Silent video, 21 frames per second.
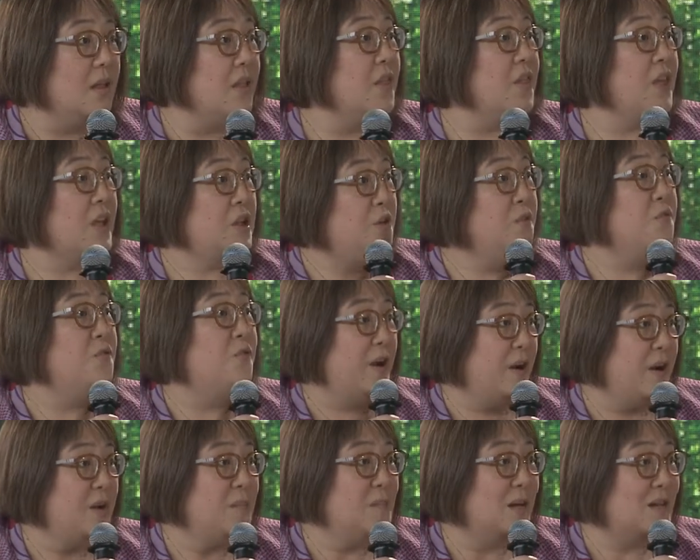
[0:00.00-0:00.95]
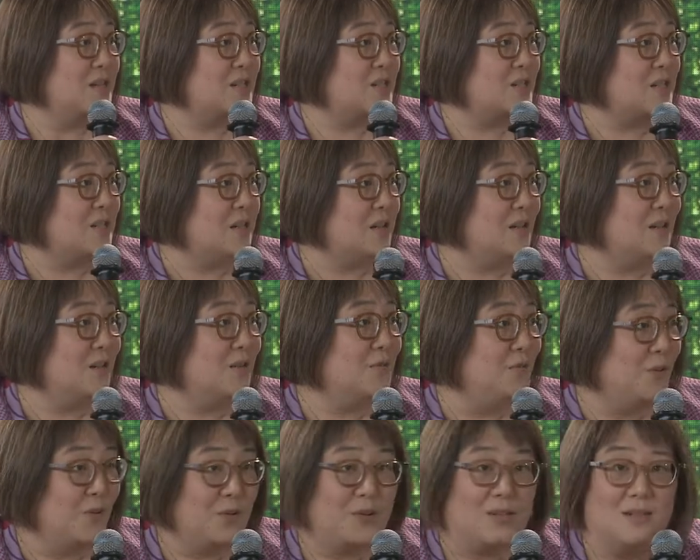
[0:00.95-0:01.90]
Thank you very much
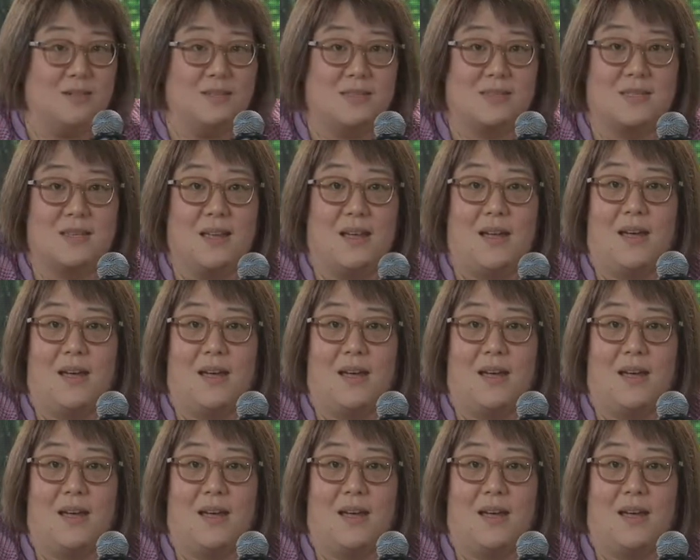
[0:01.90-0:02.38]
for this.